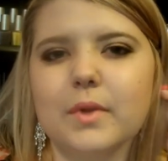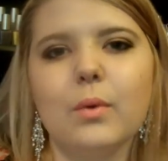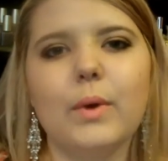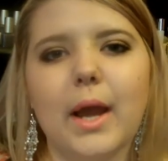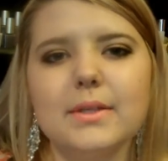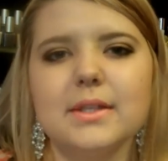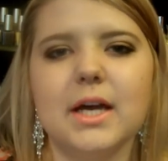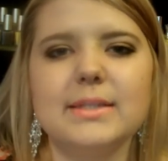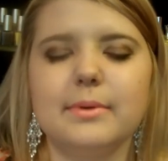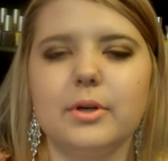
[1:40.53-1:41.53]
when I was in the
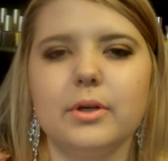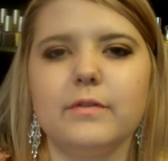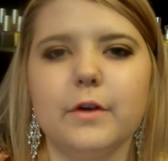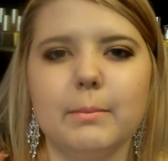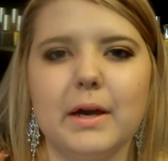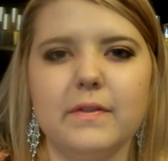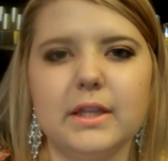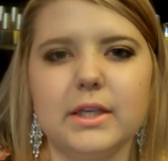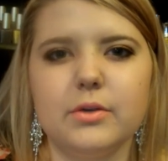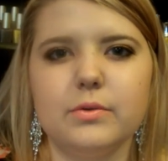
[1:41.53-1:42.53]
hospital for a month,
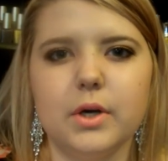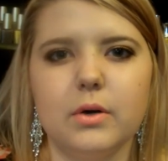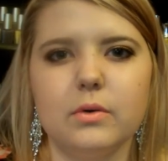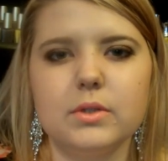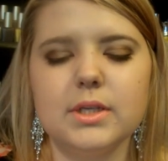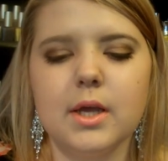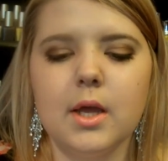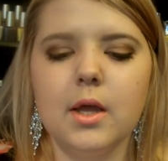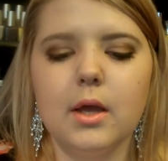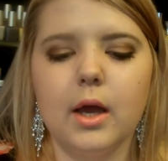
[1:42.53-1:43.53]
like, you don't,
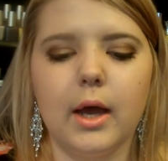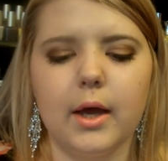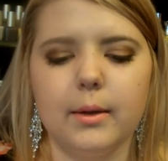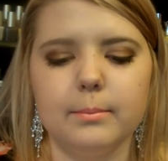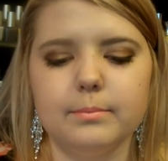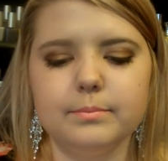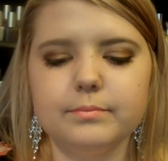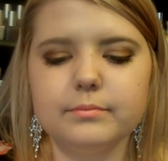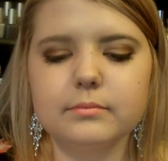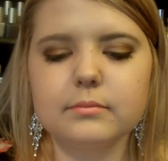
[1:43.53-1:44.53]
um,
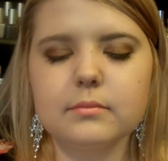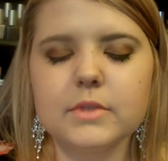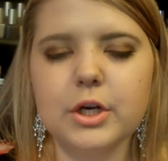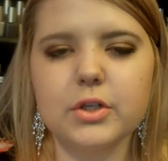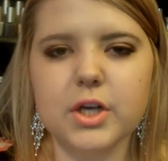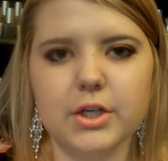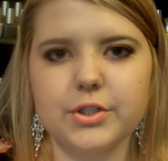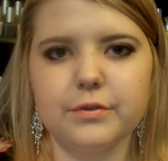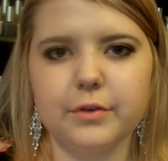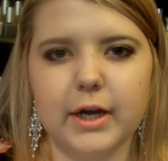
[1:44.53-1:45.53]
you don't talk to
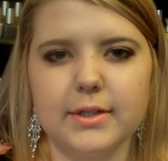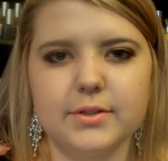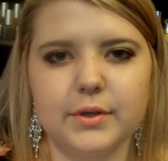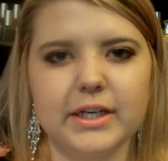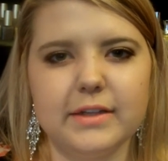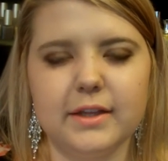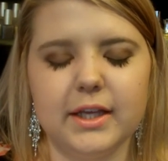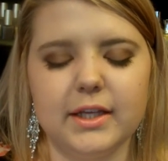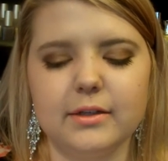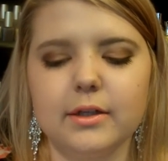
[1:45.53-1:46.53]
your friends or
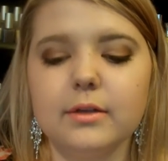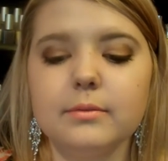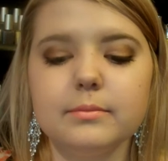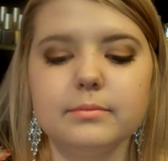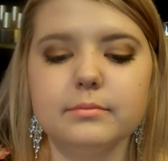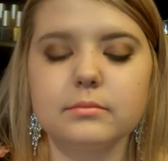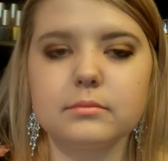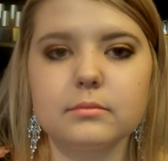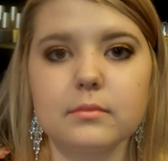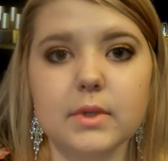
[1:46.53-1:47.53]
anything
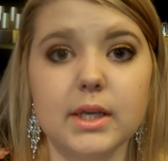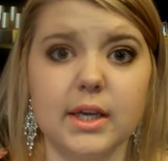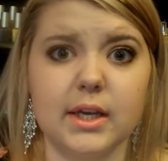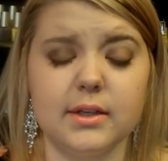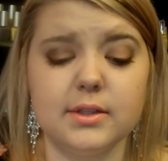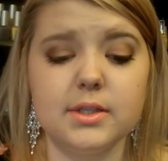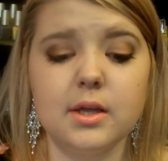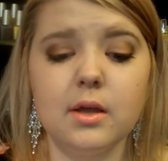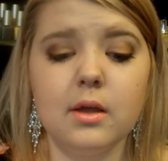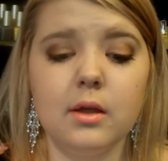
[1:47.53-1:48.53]
and
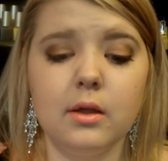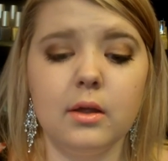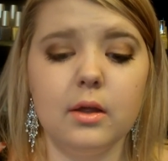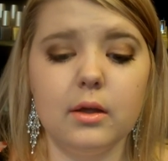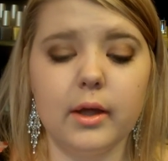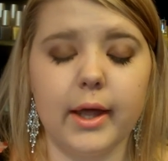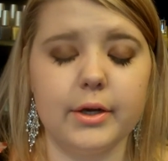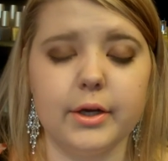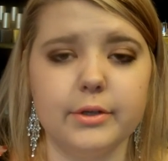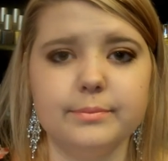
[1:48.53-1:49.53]
I don't
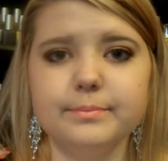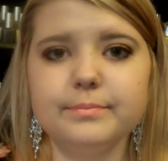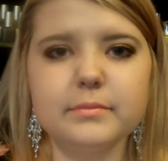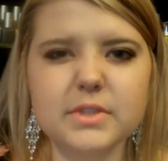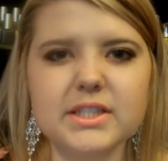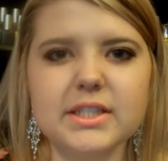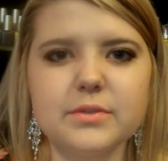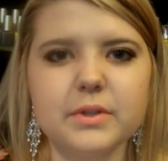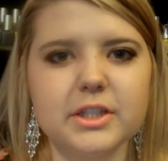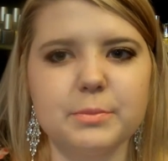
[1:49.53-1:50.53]
know, just gets
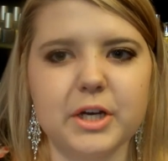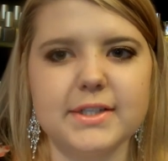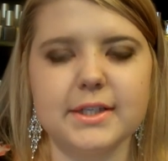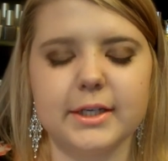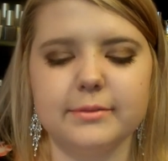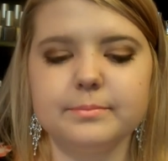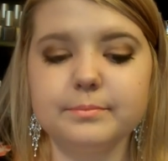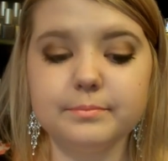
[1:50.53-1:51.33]
really depressing.